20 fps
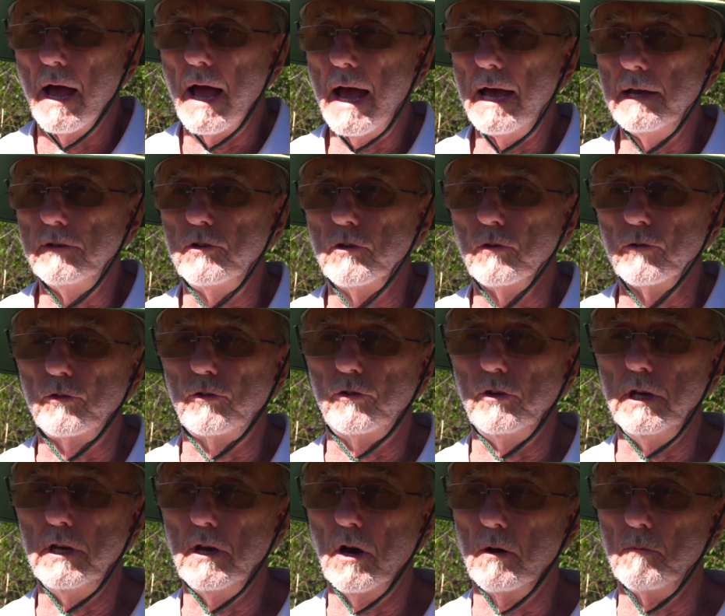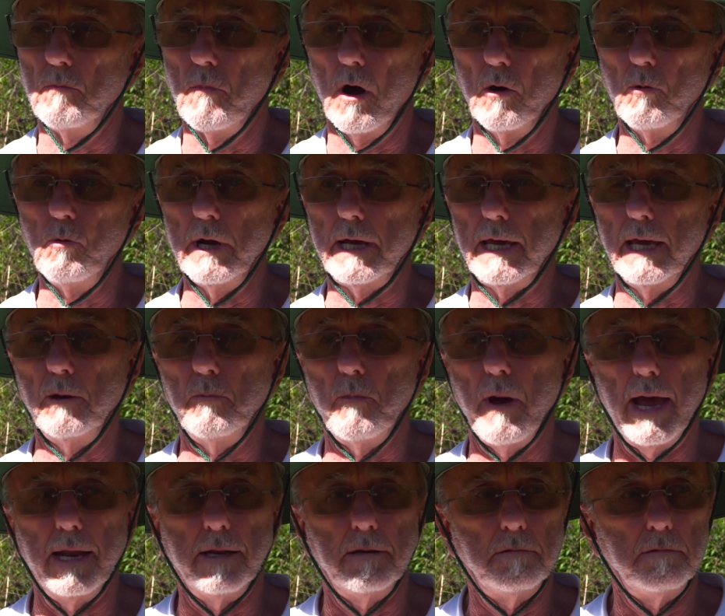As you'll see on my wicking
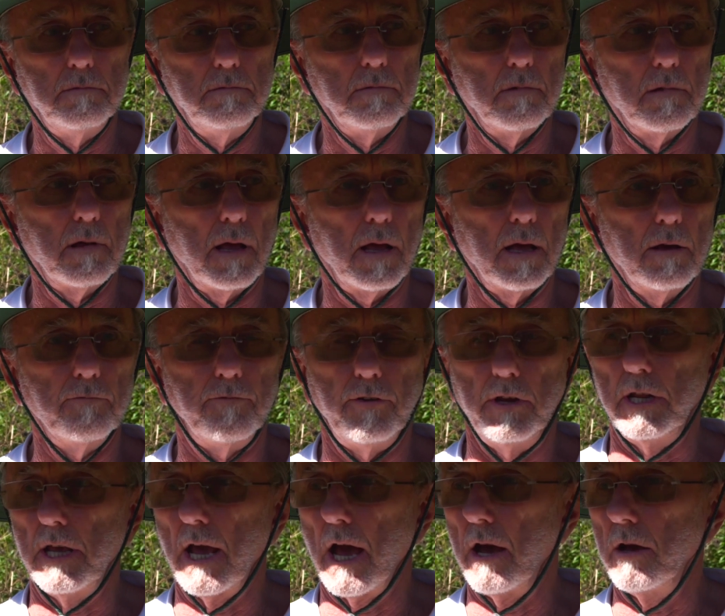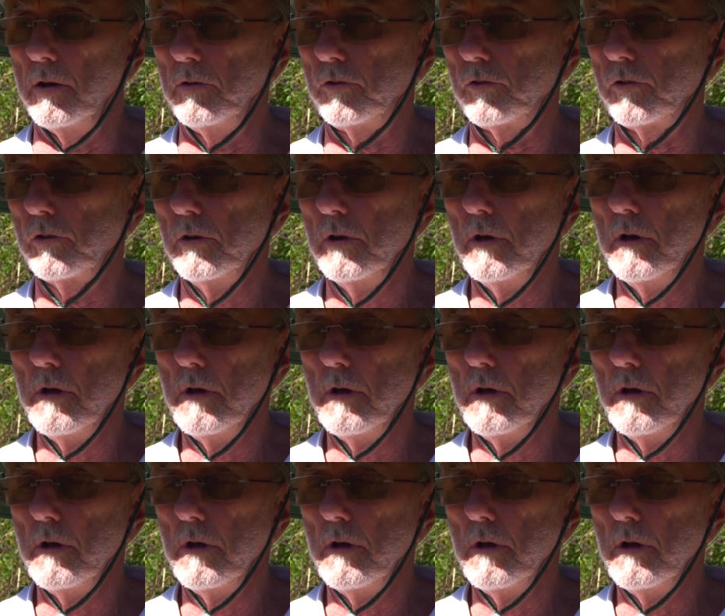bed videos,